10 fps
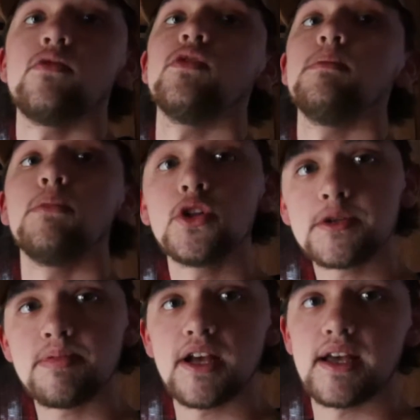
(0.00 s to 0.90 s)
we're
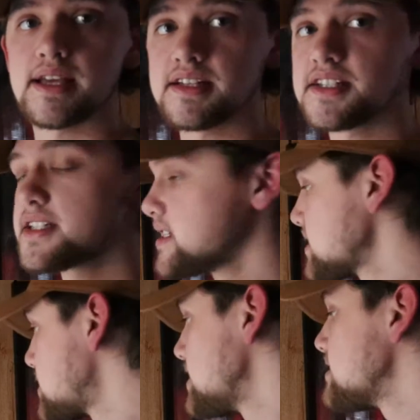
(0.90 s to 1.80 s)
multiplying a
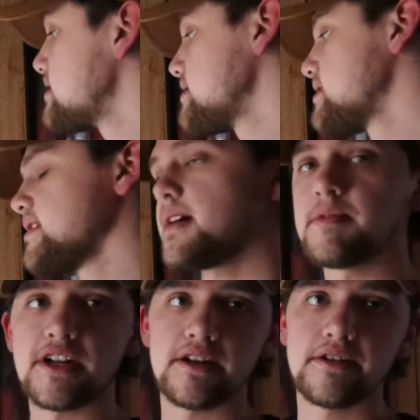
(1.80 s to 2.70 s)
6 into the
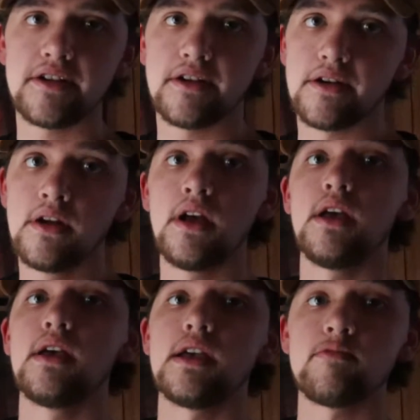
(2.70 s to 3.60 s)
denominator here,
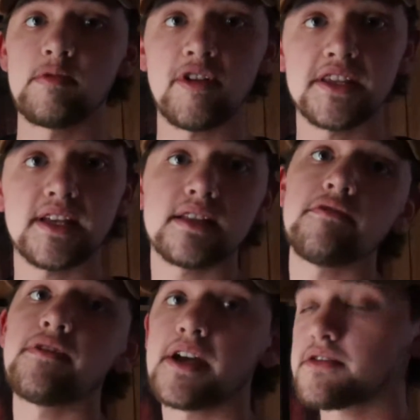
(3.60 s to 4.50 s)
and we want that to
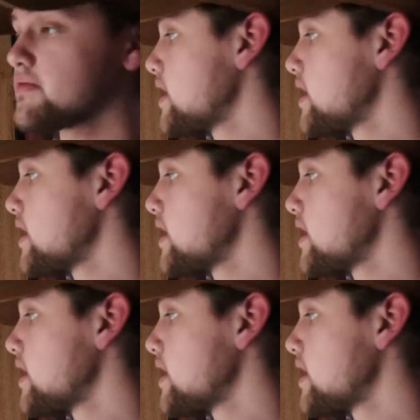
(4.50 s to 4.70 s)
factor